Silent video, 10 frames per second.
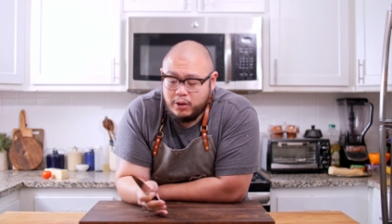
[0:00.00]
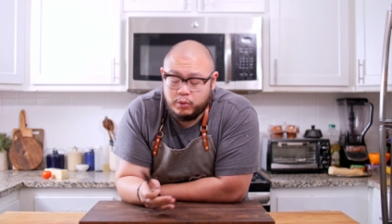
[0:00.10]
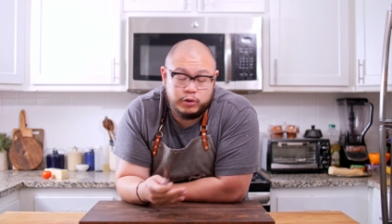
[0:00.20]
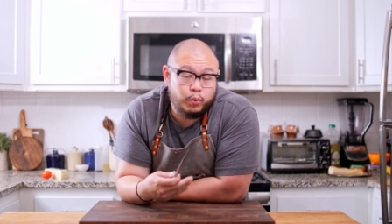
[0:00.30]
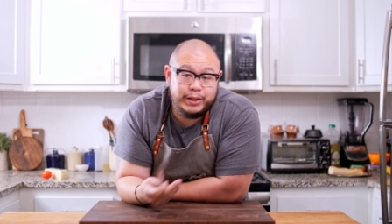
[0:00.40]

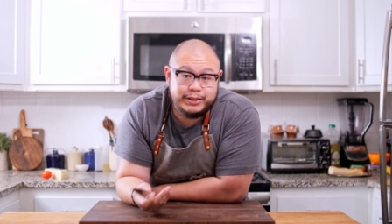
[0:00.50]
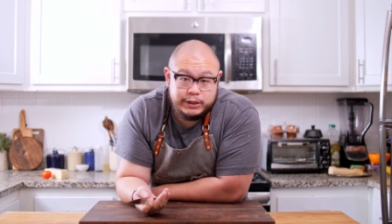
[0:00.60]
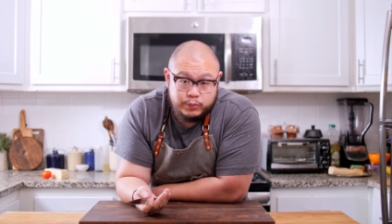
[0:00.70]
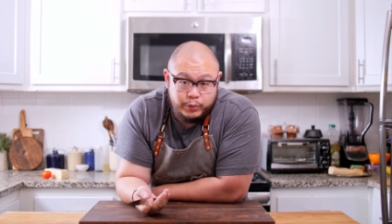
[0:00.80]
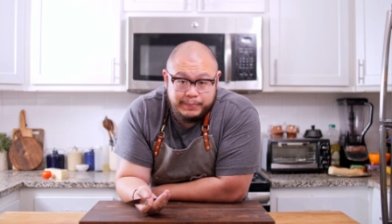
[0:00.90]
with one
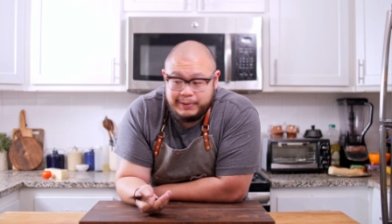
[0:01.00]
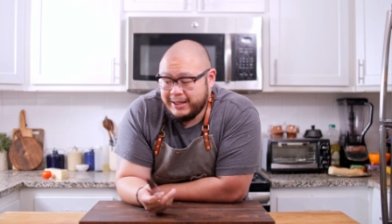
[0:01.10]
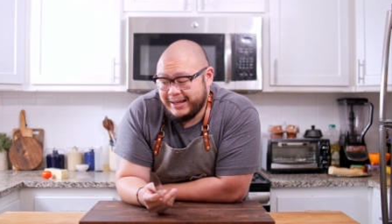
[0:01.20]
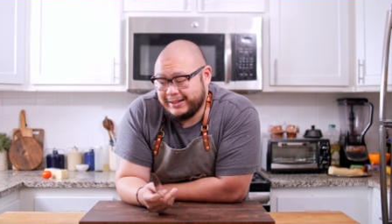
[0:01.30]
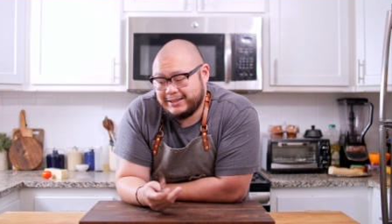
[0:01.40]
sweep
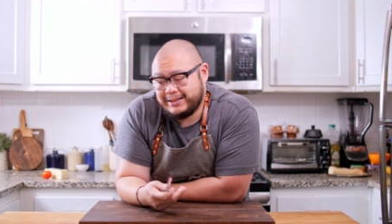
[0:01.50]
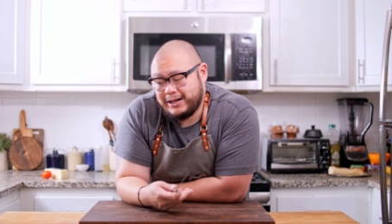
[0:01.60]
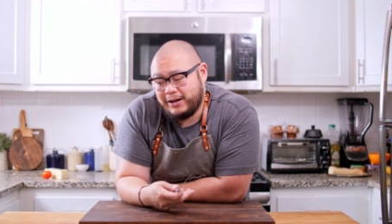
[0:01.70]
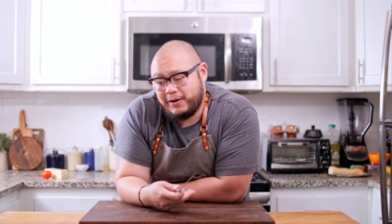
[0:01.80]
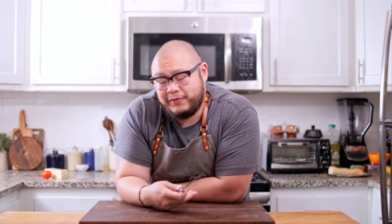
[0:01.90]

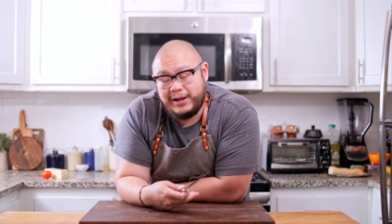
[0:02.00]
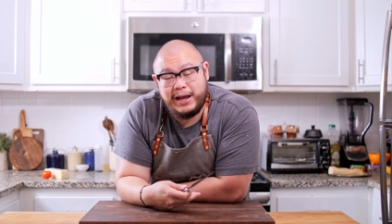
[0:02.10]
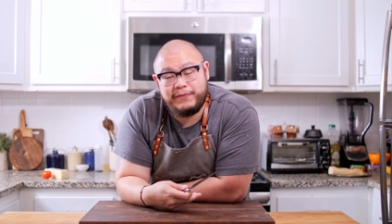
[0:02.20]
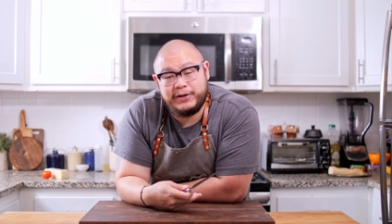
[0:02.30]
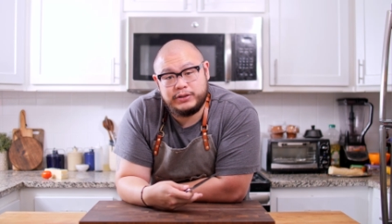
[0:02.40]
instead of
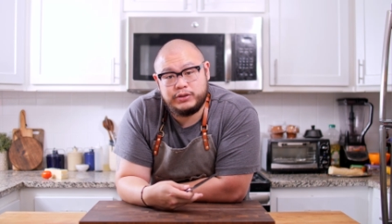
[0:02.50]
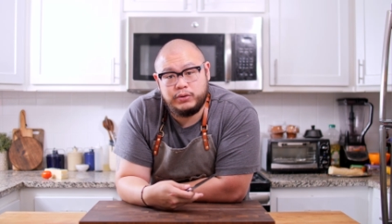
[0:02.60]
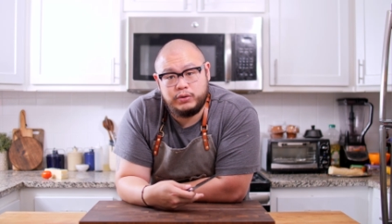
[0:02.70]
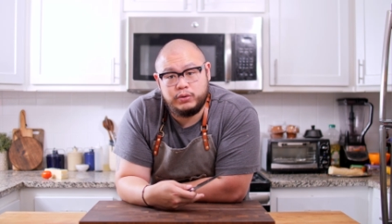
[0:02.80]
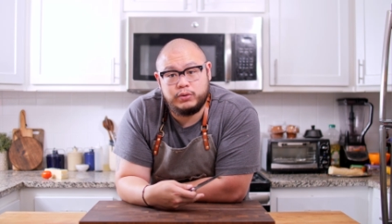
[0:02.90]
having to
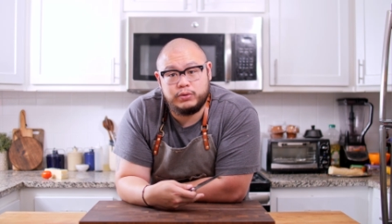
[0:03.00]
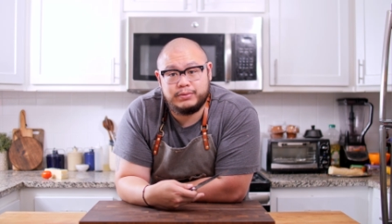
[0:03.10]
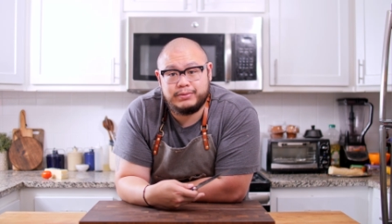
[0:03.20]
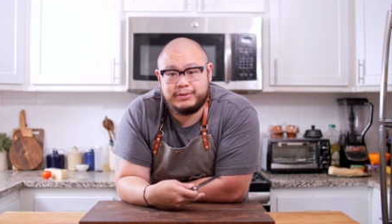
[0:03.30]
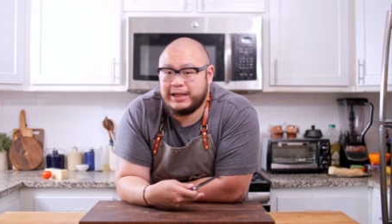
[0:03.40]
do
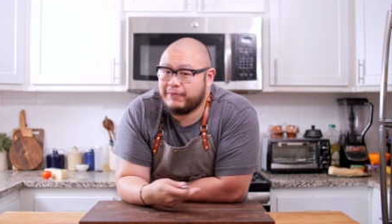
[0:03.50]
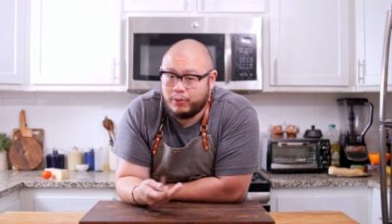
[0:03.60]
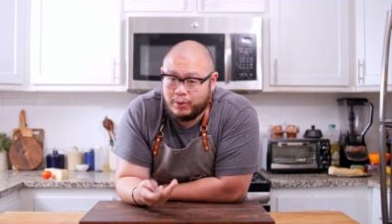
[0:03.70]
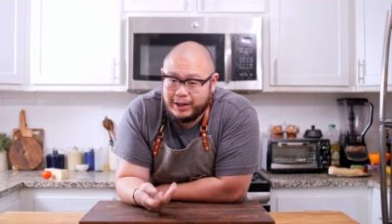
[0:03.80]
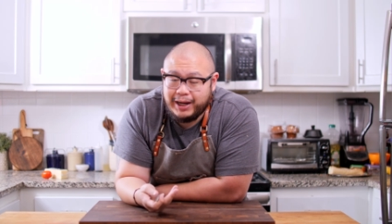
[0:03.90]

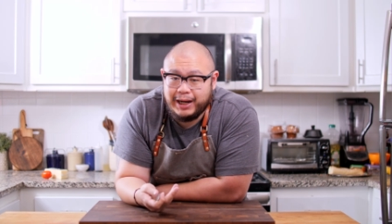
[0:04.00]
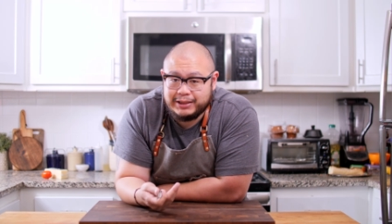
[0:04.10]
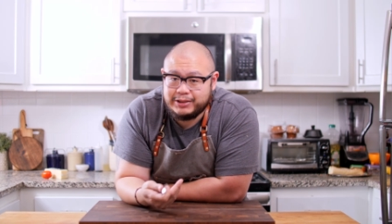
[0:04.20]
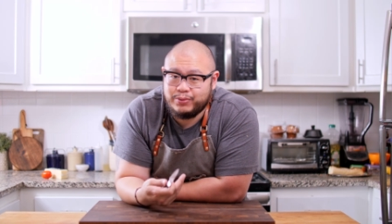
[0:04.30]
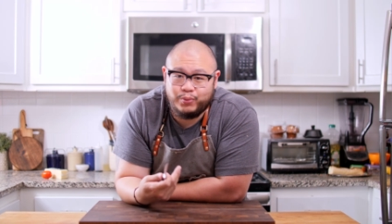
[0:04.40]
several
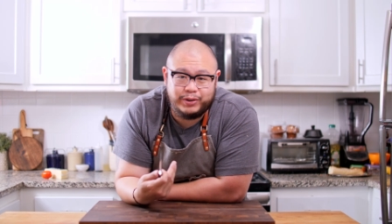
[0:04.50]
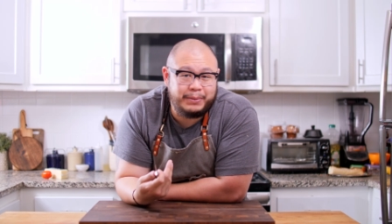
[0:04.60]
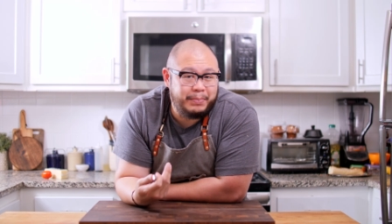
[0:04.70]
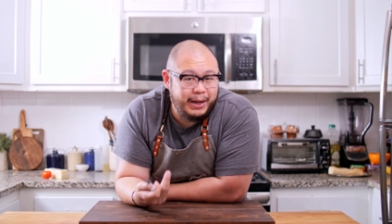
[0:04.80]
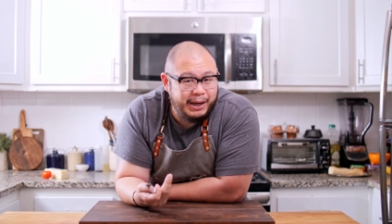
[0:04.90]
cuts with
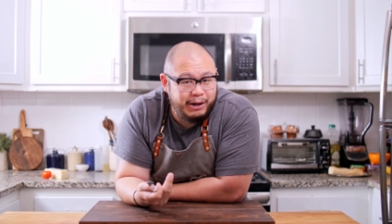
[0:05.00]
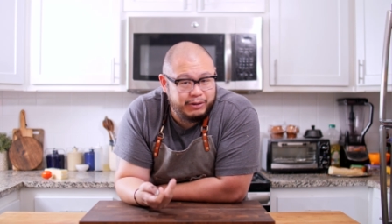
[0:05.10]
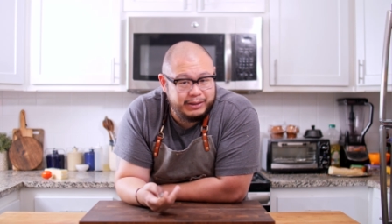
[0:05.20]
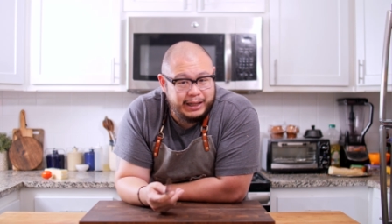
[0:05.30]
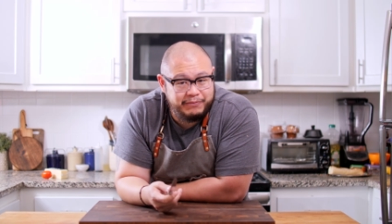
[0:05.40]
a
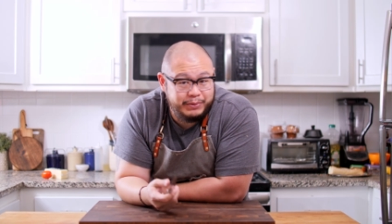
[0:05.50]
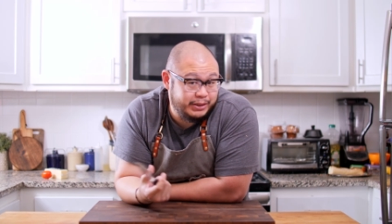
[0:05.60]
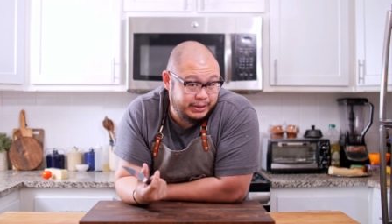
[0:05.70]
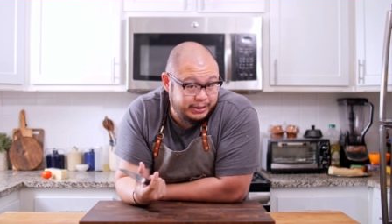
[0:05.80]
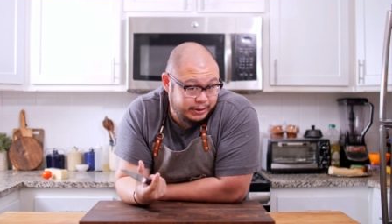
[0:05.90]
paring knife
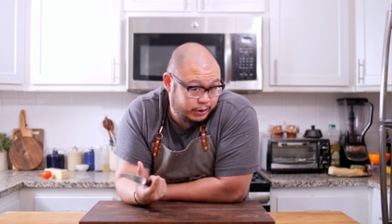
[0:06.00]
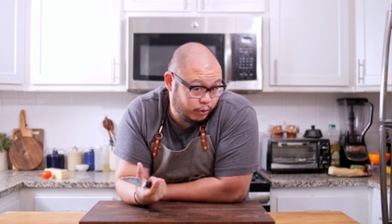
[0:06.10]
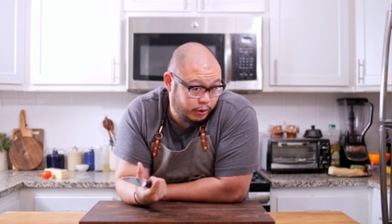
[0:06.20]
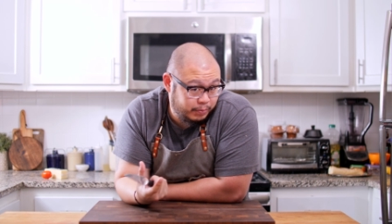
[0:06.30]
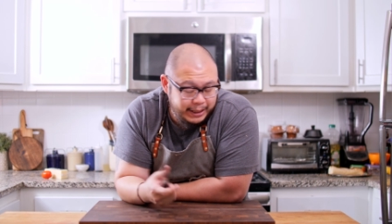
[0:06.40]
because it's a
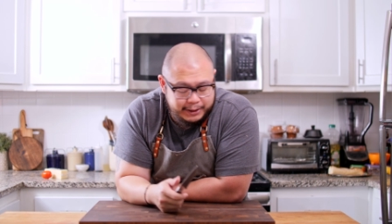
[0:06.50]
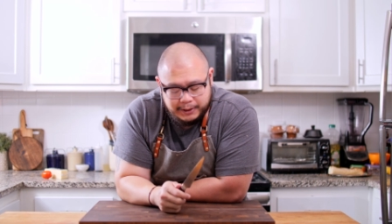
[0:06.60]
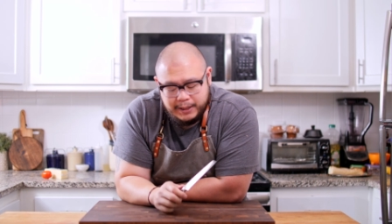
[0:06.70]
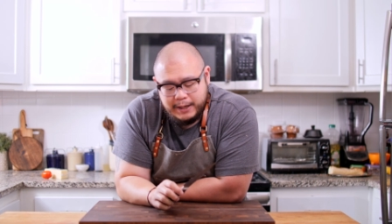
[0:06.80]
shorter blade.